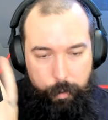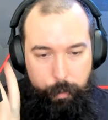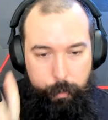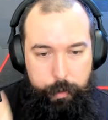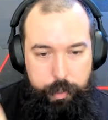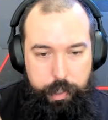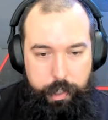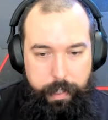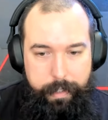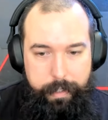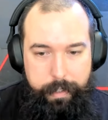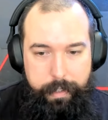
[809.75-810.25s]

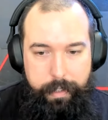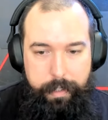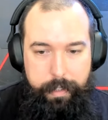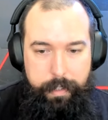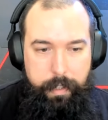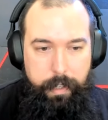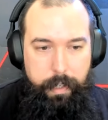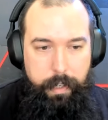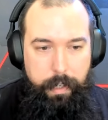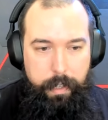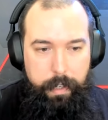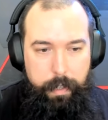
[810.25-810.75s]
huge idea
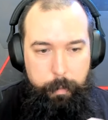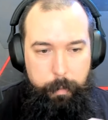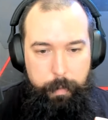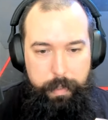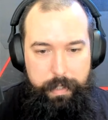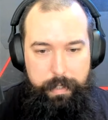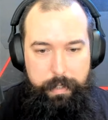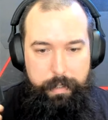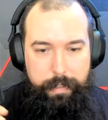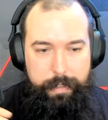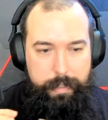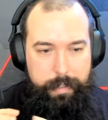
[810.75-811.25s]

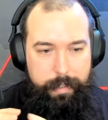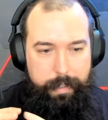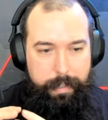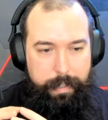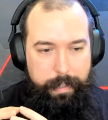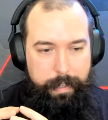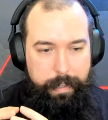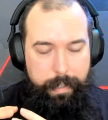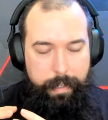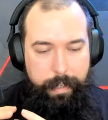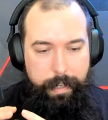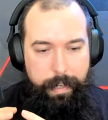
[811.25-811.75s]
but it's
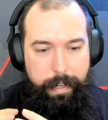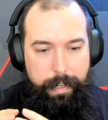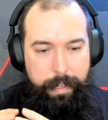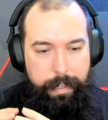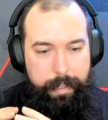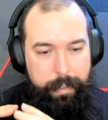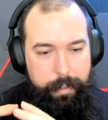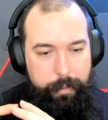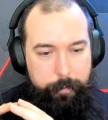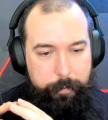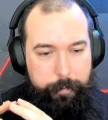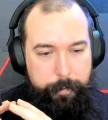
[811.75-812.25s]
like
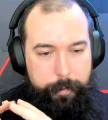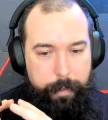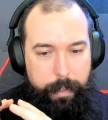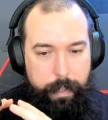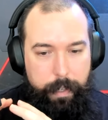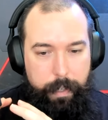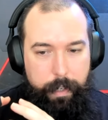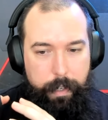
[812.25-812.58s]
hey if